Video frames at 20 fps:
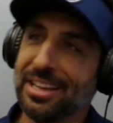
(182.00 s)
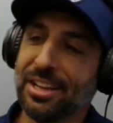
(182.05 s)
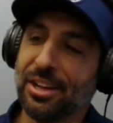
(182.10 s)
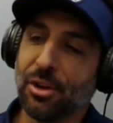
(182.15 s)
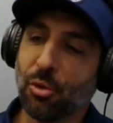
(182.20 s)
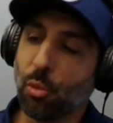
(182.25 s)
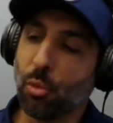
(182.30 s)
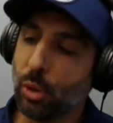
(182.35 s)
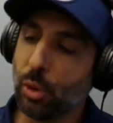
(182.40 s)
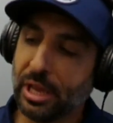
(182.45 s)

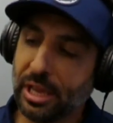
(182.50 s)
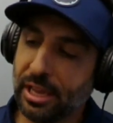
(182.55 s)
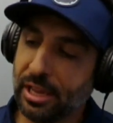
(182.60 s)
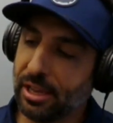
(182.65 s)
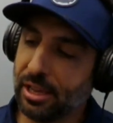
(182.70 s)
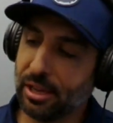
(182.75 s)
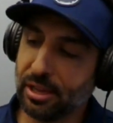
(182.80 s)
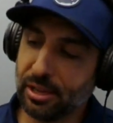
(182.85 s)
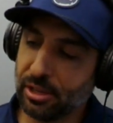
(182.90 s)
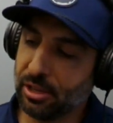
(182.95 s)

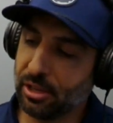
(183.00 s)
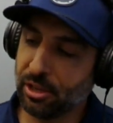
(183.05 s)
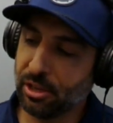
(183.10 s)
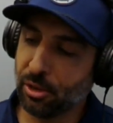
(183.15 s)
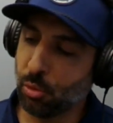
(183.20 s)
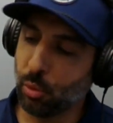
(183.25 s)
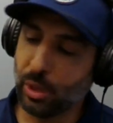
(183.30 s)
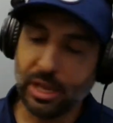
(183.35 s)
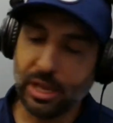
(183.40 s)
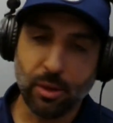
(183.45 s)

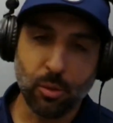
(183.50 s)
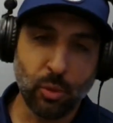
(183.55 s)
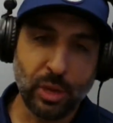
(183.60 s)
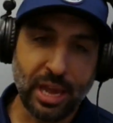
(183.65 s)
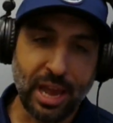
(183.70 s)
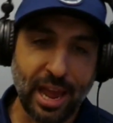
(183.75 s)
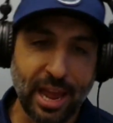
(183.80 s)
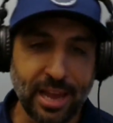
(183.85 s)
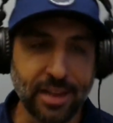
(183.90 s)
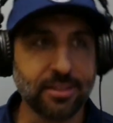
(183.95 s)
We
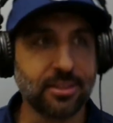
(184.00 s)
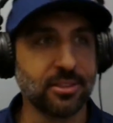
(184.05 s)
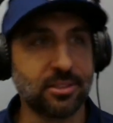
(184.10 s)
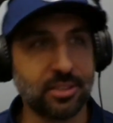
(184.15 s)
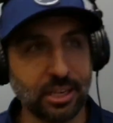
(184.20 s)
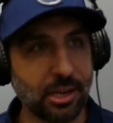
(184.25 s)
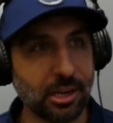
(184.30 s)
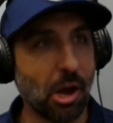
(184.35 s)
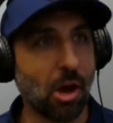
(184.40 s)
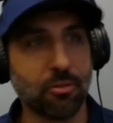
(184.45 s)
hate to
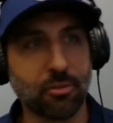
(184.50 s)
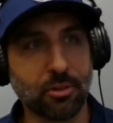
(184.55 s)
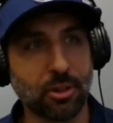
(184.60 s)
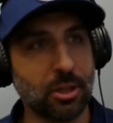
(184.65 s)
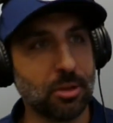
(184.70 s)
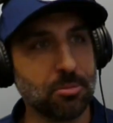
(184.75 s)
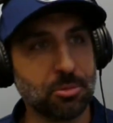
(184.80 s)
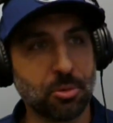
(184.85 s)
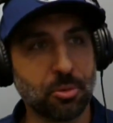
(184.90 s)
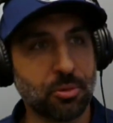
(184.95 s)
see golf
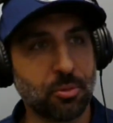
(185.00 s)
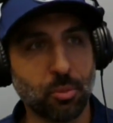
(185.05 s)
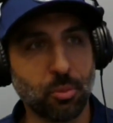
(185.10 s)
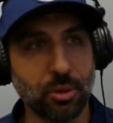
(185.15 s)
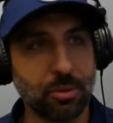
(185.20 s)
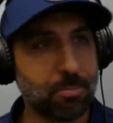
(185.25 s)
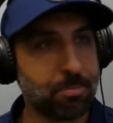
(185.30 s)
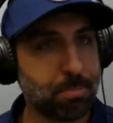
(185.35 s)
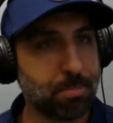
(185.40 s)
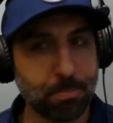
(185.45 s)
clubs with
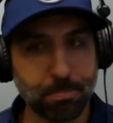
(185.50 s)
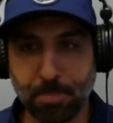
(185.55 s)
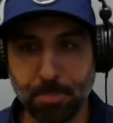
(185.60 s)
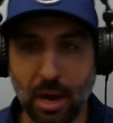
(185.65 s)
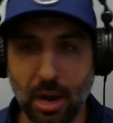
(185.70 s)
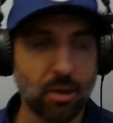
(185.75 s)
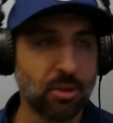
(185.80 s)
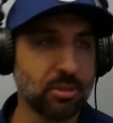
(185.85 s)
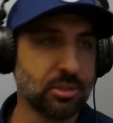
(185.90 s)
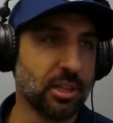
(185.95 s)

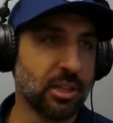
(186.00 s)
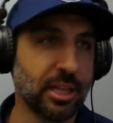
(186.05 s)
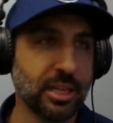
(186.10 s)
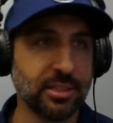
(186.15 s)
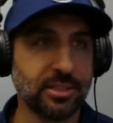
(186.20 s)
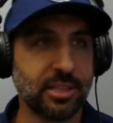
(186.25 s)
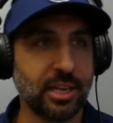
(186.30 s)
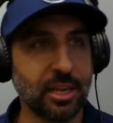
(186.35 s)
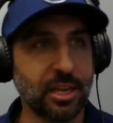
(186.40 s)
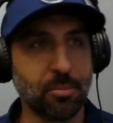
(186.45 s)
piles of lead
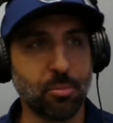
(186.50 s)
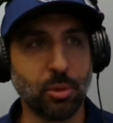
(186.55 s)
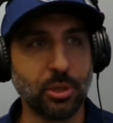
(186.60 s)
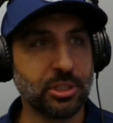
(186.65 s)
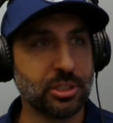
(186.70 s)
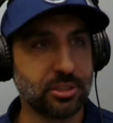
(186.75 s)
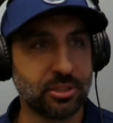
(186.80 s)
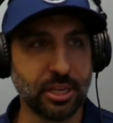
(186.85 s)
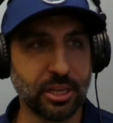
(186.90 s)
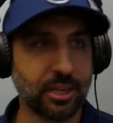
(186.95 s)
tape. We
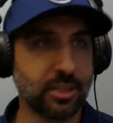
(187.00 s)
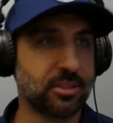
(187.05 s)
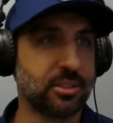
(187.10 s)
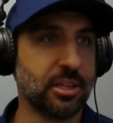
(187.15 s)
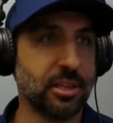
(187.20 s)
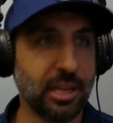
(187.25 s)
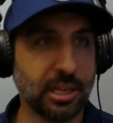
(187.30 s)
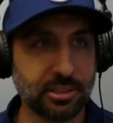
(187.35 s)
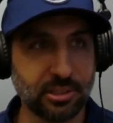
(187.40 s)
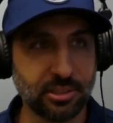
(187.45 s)
just think it's
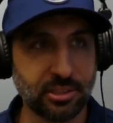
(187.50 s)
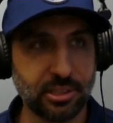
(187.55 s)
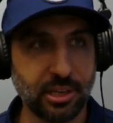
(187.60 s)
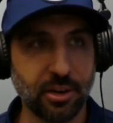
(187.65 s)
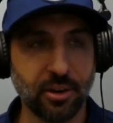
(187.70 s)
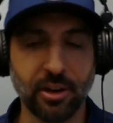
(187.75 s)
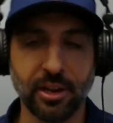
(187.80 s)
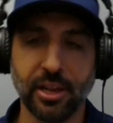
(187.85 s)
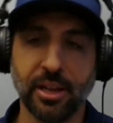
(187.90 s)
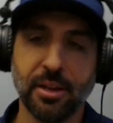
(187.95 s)

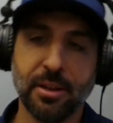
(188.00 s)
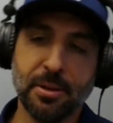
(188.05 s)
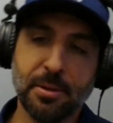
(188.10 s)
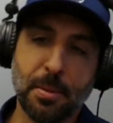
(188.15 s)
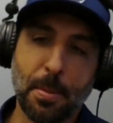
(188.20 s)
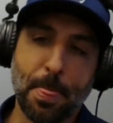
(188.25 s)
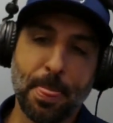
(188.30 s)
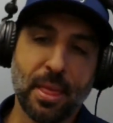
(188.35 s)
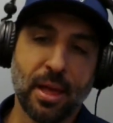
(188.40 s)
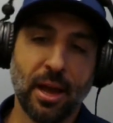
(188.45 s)
unnecessary.
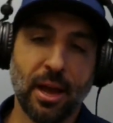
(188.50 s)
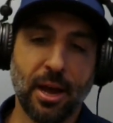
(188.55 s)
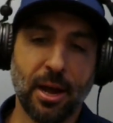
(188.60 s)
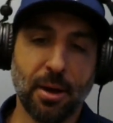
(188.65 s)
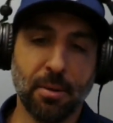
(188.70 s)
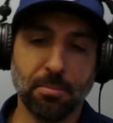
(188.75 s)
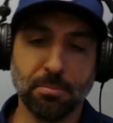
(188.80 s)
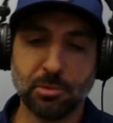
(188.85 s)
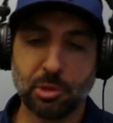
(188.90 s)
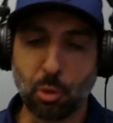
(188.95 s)

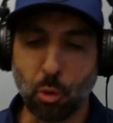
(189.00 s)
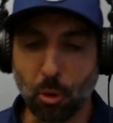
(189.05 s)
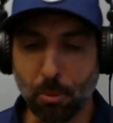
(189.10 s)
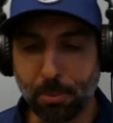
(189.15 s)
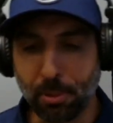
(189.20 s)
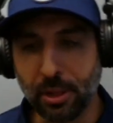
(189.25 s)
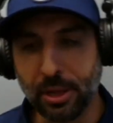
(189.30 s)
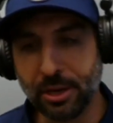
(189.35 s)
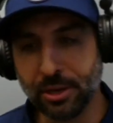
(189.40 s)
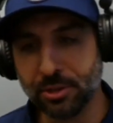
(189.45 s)
Tour
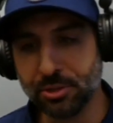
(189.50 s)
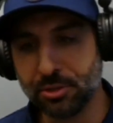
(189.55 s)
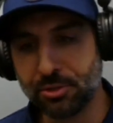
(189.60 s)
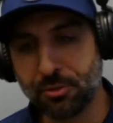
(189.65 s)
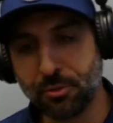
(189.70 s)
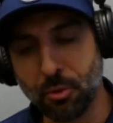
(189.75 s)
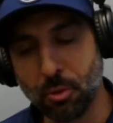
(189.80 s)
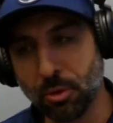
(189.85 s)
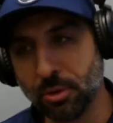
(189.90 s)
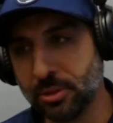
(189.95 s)
players
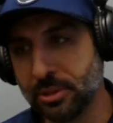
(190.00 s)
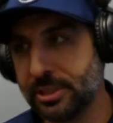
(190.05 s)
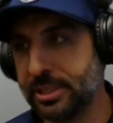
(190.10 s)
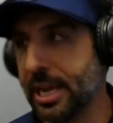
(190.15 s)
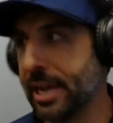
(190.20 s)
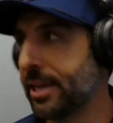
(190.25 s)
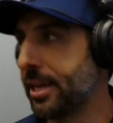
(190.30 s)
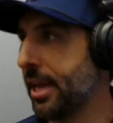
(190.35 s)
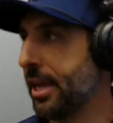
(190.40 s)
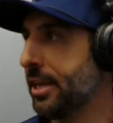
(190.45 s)
for
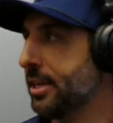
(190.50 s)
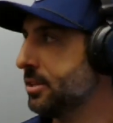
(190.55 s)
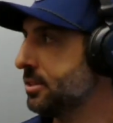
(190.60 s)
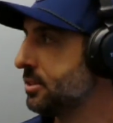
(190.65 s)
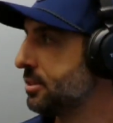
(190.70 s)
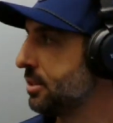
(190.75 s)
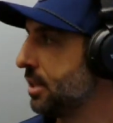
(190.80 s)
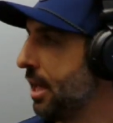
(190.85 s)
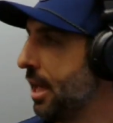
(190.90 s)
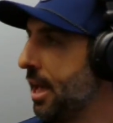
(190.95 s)

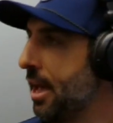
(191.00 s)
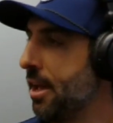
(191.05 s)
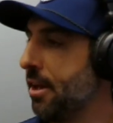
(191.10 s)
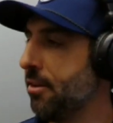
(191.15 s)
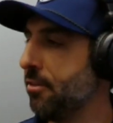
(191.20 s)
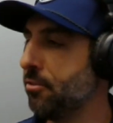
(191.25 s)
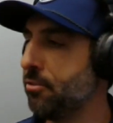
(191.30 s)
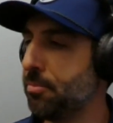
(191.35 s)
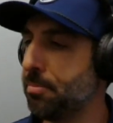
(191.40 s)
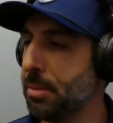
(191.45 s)
decades
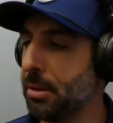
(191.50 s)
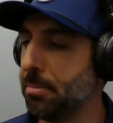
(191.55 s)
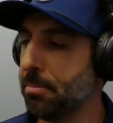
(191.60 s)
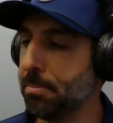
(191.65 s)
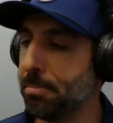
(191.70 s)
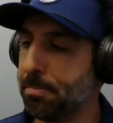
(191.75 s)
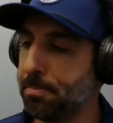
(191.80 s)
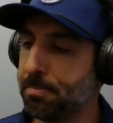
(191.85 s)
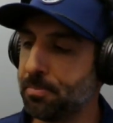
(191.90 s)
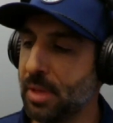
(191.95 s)
have been
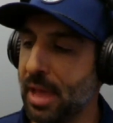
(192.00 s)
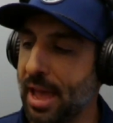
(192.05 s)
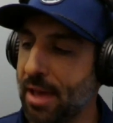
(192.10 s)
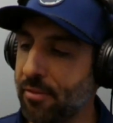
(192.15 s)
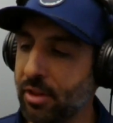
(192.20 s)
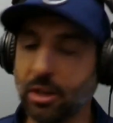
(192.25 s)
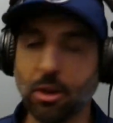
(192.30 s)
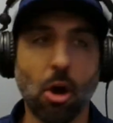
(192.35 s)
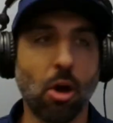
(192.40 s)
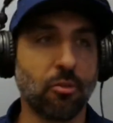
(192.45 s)

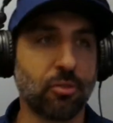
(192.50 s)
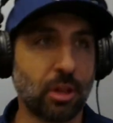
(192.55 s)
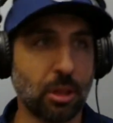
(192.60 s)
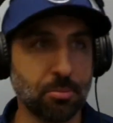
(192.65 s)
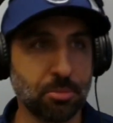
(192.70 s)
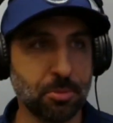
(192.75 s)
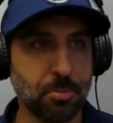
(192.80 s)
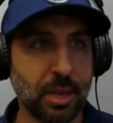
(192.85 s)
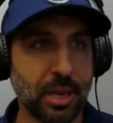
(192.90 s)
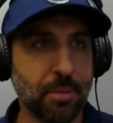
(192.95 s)
having golf
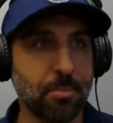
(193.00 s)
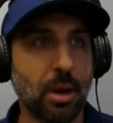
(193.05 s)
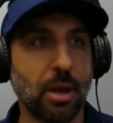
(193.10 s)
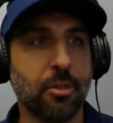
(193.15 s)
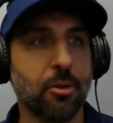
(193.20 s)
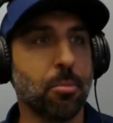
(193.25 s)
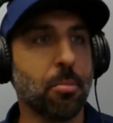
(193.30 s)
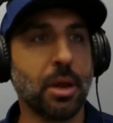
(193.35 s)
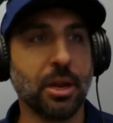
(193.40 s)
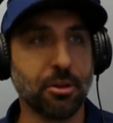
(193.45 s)
clubs made by
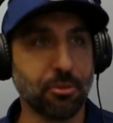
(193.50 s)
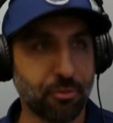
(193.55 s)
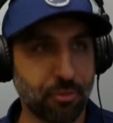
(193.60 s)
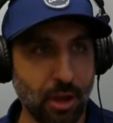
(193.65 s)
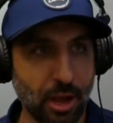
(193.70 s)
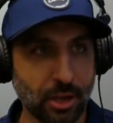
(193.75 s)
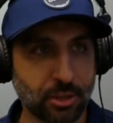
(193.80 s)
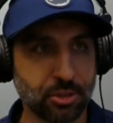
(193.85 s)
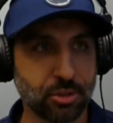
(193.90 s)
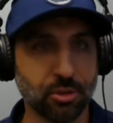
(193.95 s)
their
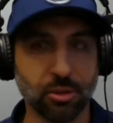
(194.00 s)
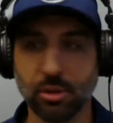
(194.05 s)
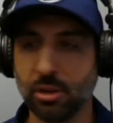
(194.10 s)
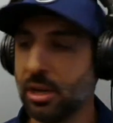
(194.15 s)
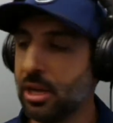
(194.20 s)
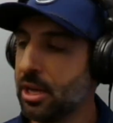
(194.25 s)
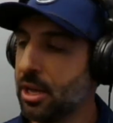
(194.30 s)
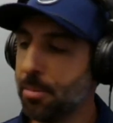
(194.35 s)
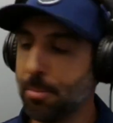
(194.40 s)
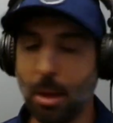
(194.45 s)
manufacturer
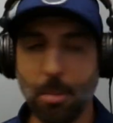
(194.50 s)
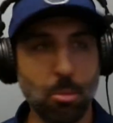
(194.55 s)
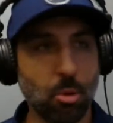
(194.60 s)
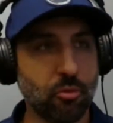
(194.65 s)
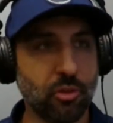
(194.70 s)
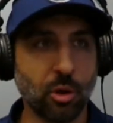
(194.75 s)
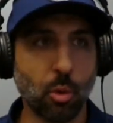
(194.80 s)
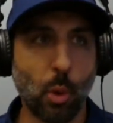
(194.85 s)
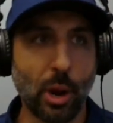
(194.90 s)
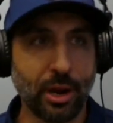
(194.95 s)
by
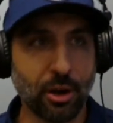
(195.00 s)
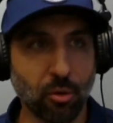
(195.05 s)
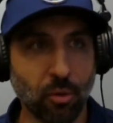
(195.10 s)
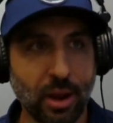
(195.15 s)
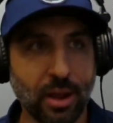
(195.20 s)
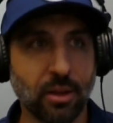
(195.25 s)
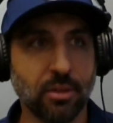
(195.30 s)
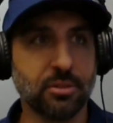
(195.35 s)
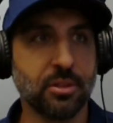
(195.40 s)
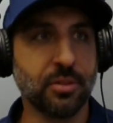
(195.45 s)
moving weight
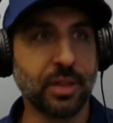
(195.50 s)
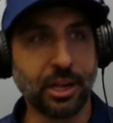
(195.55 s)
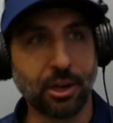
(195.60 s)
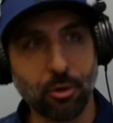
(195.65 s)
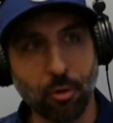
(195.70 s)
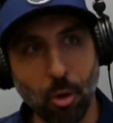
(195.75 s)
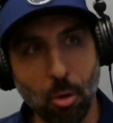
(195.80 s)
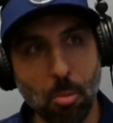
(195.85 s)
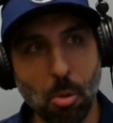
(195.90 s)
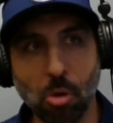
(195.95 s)
around, and they
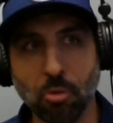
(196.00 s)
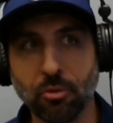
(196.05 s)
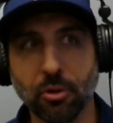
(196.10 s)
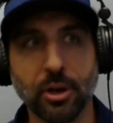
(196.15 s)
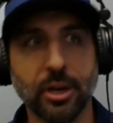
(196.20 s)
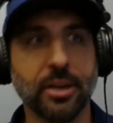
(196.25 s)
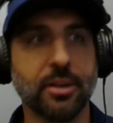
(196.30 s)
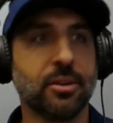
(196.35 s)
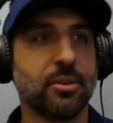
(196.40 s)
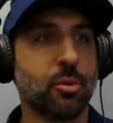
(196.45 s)
chrome over
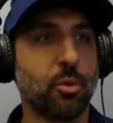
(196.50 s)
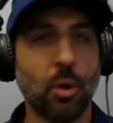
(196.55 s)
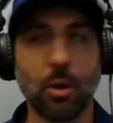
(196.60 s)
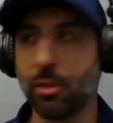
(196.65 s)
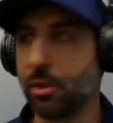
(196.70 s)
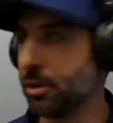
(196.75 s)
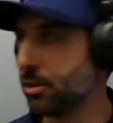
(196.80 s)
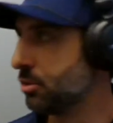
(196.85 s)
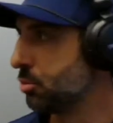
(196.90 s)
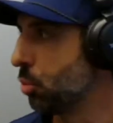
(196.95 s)
it,
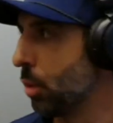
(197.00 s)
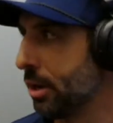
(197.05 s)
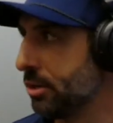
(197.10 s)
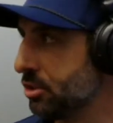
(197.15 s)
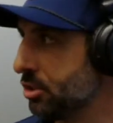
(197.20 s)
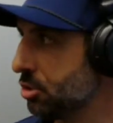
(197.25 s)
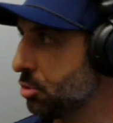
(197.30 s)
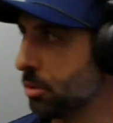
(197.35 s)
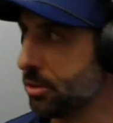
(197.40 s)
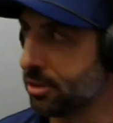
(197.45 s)
whether it's
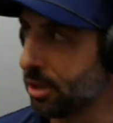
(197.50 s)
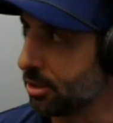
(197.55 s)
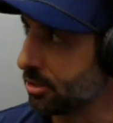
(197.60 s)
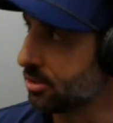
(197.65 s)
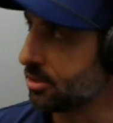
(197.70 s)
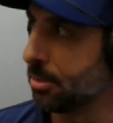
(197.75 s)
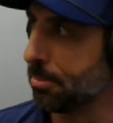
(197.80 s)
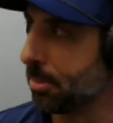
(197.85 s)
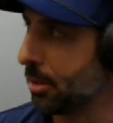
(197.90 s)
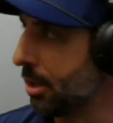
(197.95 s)
wedges with
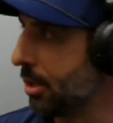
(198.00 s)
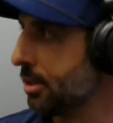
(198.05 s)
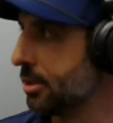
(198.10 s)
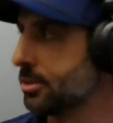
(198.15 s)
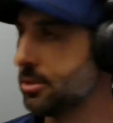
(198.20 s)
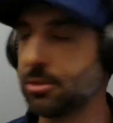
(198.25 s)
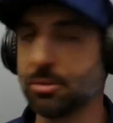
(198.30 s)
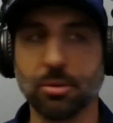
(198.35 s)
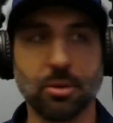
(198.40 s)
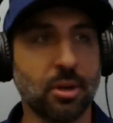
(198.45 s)
tungsten
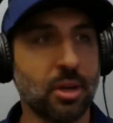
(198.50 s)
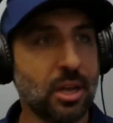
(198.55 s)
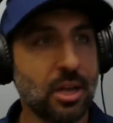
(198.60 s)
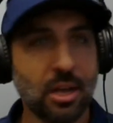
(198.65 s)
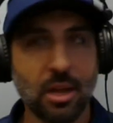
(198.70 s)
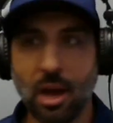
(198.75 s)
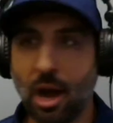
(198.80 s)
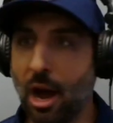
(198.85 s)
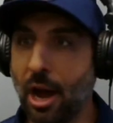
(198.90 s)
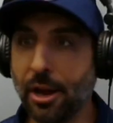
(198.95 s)
plugs or
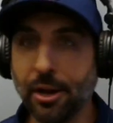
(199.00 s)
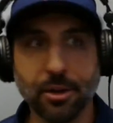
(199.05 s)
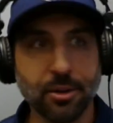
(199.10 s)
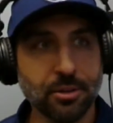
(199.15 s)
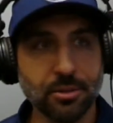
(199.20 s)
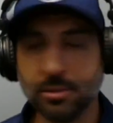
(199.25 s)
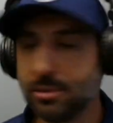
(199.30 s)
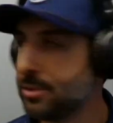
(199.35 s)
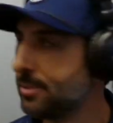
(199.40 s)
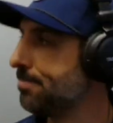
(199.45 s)

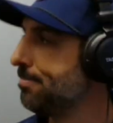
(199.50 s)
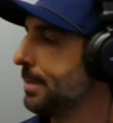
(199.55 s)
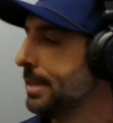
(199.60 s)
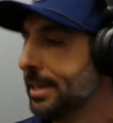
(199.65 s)
irons.